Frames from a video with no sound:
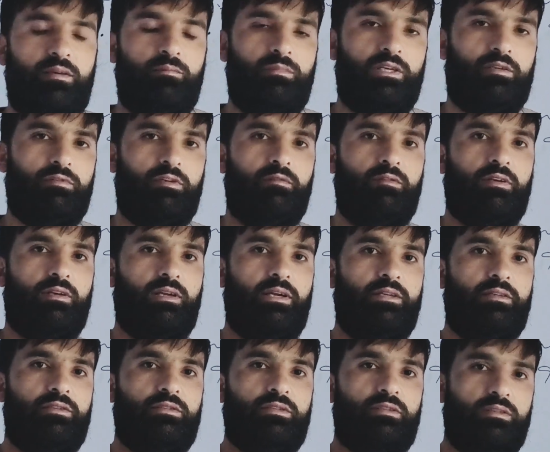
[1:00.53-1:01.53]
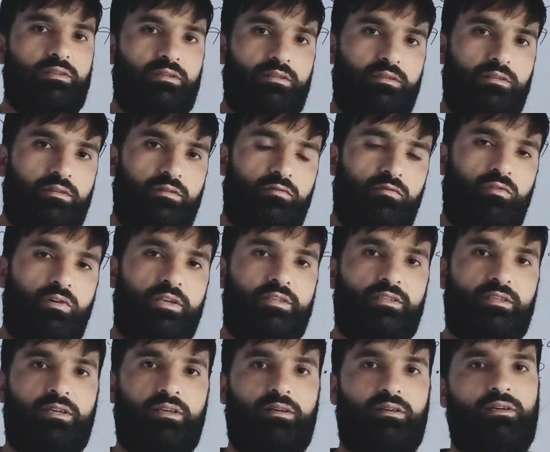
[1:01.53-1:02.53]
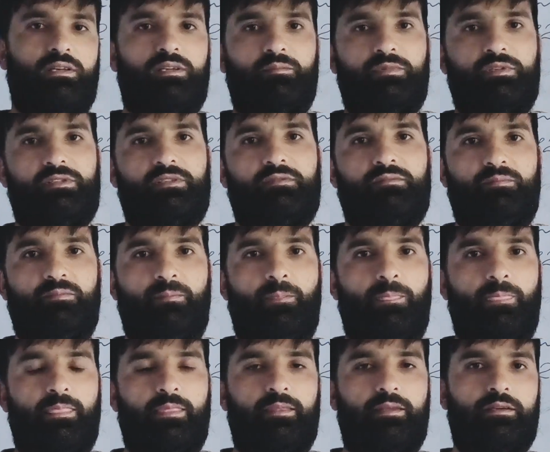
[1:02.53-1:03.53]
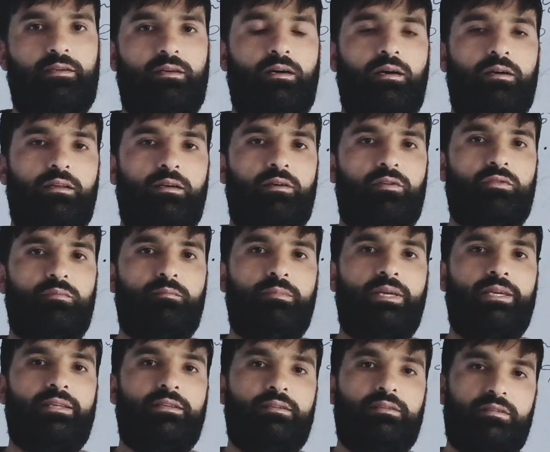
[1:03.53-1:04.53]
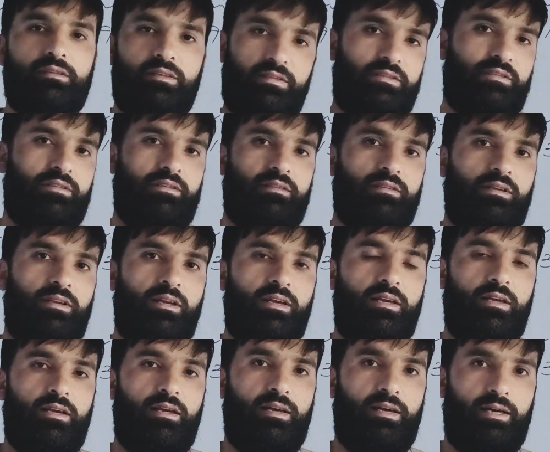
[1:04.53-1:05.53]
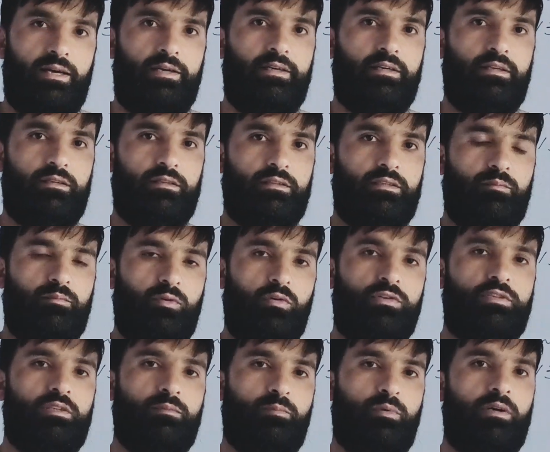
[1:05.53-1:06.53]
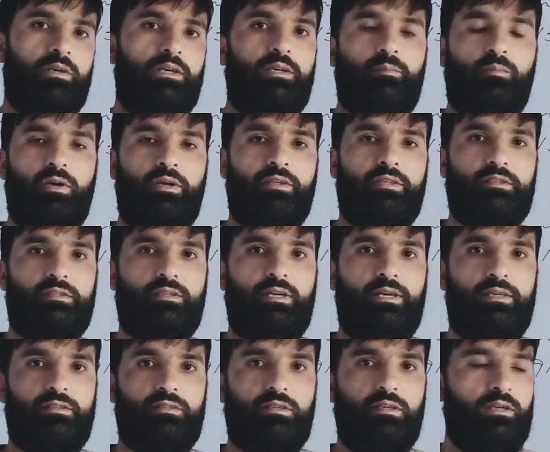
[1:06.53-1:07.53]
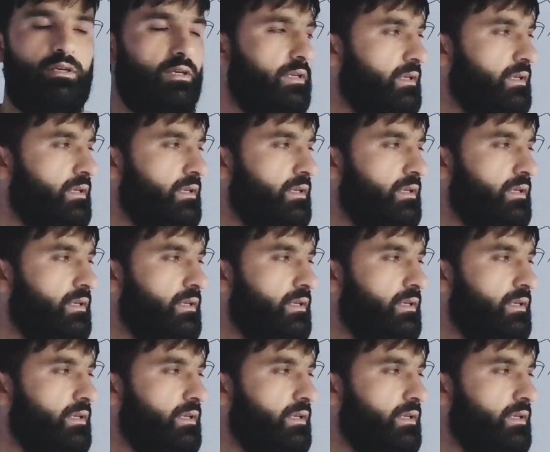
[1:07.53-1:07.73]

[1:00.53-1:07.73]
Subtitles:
but we will write vertical columns in order to make it easy. And the most important point is that